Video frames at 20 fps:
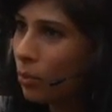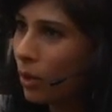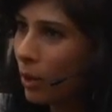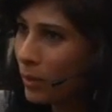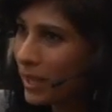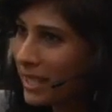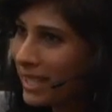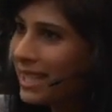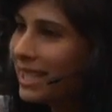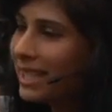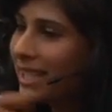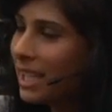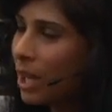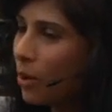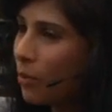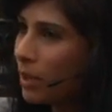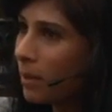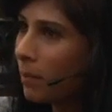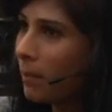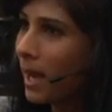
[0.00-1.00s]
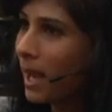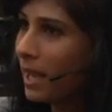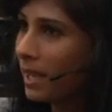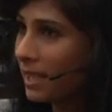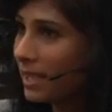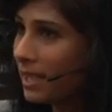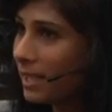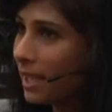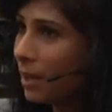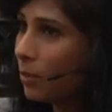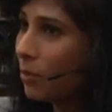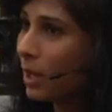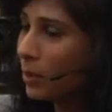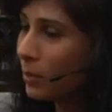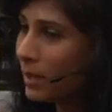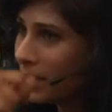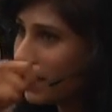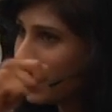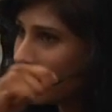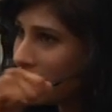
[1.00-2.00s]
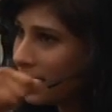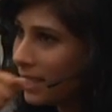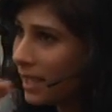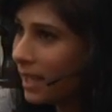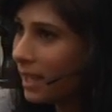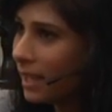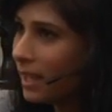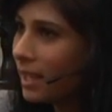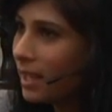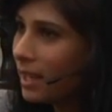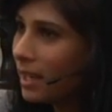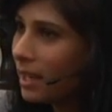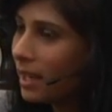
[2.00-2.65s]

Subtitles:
what we did see over the past year, while we did see